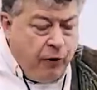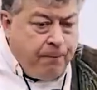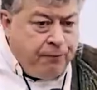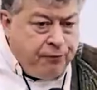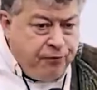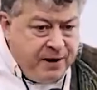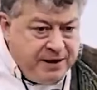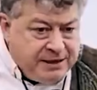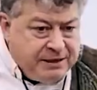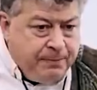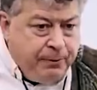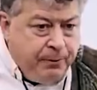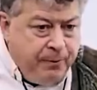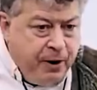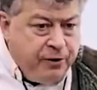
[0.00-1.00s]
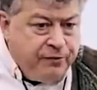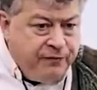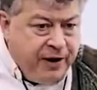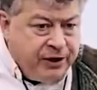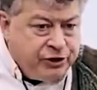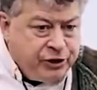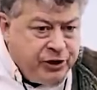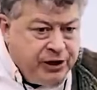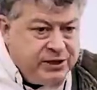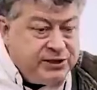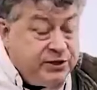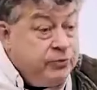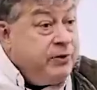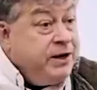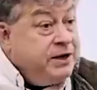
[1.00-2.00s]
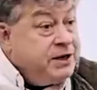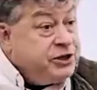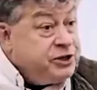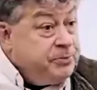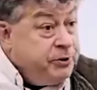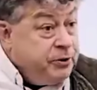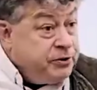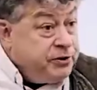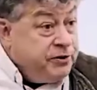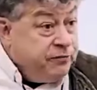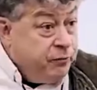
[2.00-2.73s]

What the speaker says: principal motivation is the redistribution